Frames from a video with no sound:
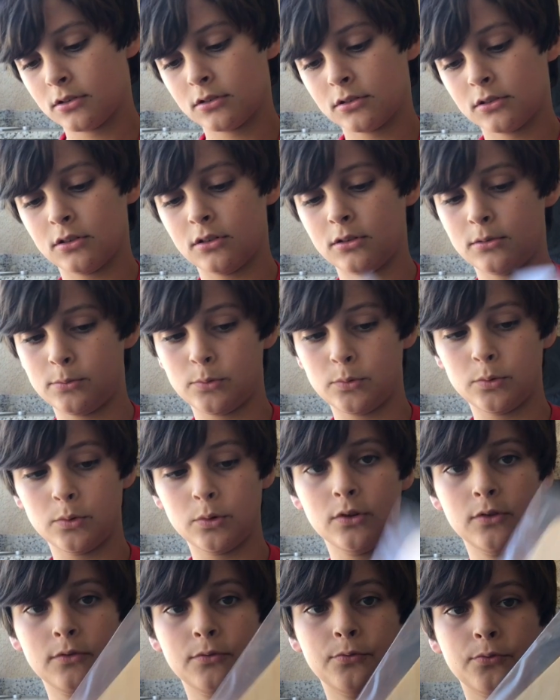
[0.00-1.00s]
some
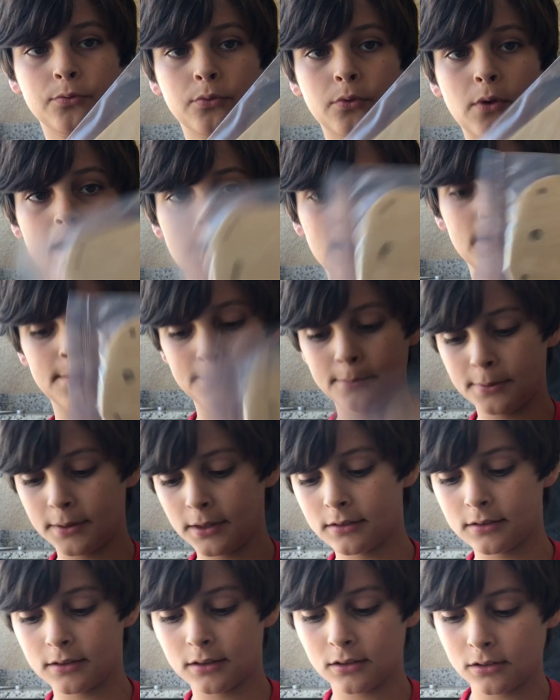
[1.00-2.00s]
wood frame
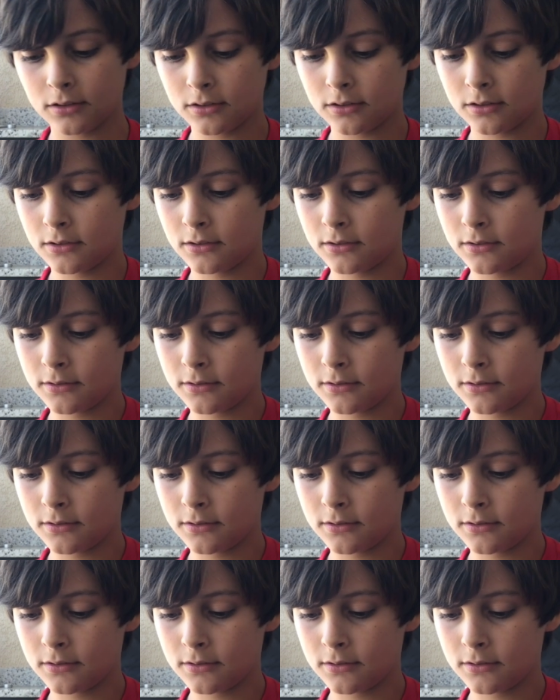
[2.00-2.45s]
pieces,